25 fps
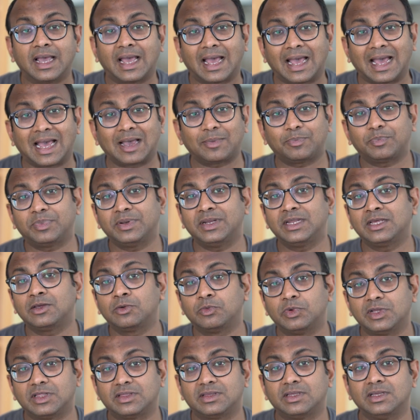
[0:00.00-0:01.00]

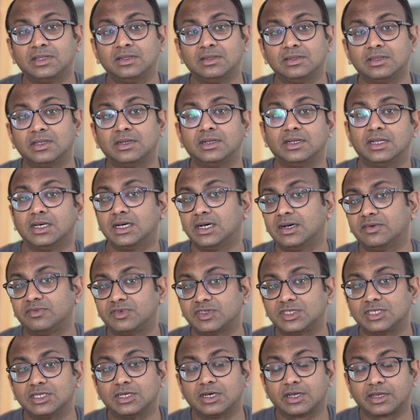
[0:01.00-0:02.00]
happening within the
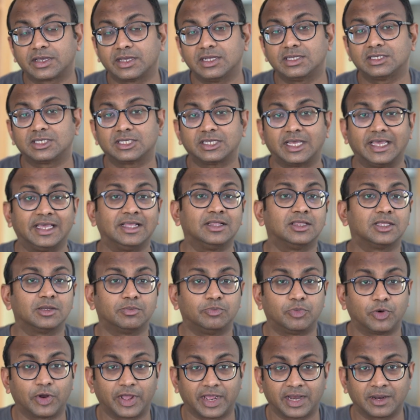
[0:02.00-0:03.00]
nerve circuits in the
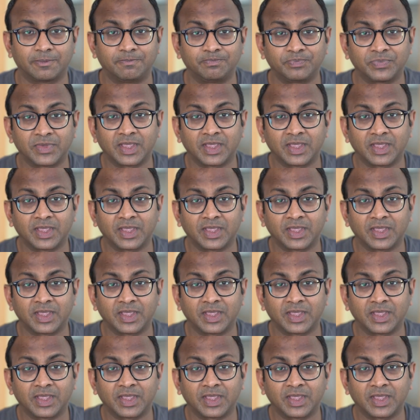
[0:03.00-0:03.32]
brain.